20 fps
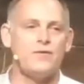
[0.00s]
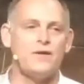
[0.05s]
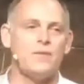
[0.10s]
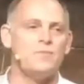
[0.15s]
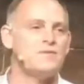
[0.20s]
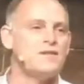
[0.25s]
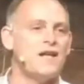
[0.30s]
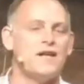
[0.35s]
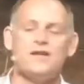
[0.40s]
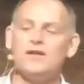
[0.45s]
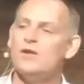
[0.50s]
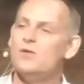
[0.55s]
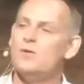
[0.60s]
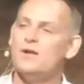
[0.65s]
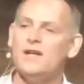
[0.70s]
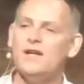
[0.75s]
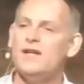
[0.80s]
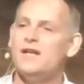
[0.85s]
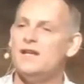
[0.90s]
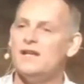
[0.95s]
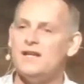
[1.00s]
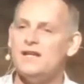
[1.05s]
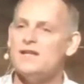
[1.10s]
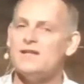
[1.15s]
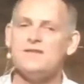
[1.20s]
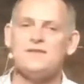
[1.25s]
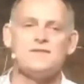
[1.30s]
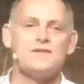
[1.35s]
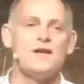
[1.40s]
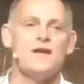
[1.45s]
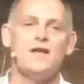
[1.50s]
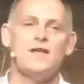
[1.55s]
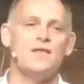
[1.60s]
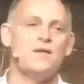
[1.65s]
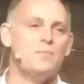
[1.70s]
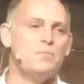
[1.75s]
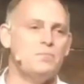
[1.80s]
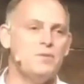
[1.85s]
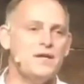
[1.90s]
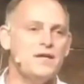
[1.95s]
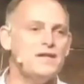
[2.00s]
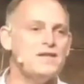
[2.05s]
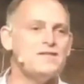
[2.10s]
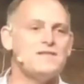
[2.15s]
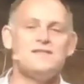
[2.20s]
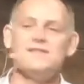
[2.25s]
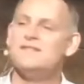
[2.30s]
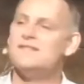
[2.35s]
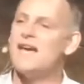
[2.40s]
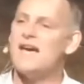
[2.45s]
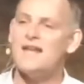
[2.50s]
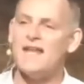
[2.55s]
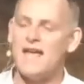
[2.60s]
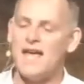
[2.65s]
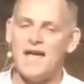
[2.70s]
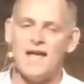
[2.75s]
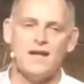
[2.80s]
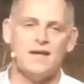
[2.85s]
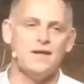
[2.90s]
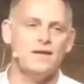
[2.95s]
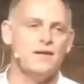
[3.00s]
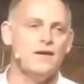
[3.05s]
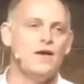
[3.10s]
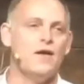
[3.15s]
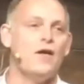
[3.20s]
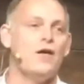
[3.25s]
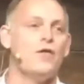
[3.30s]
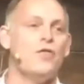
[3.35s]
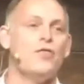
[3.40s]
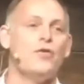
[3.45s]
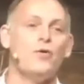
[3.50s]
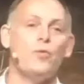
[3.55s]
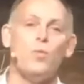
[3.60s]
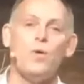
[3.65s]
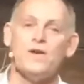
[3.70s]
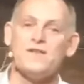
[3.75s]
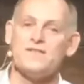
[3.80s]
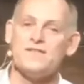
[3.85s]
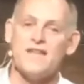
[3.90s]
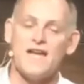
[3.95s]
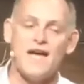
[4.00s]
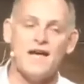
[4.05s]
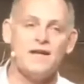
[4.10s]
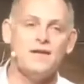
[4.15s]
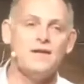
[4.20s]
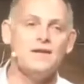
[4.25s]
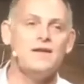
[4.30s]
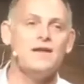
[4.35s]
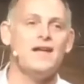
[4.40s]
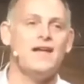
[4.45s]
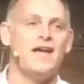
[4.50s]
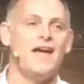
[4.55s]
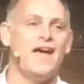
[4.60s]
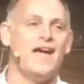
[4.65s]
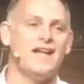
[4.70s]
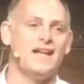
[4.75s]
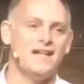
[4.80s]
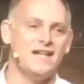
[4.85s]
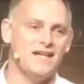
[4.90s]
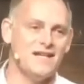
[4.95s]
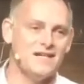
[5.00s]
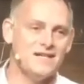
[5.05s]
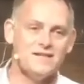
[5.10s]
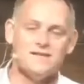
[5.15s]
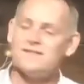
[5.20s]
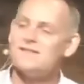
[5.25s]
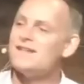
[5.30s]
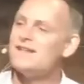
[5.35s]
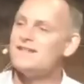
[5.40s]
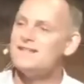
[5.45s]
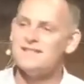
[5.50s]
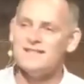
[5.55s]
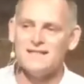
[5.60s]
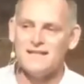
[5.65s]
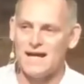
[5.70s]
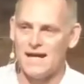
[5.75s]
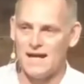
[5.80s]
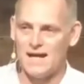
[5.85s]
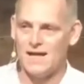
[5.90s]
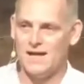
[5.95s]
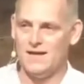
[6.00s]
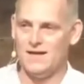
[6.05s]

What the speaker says: And I'm telling you, it is the biggest dead end there was then and it is today.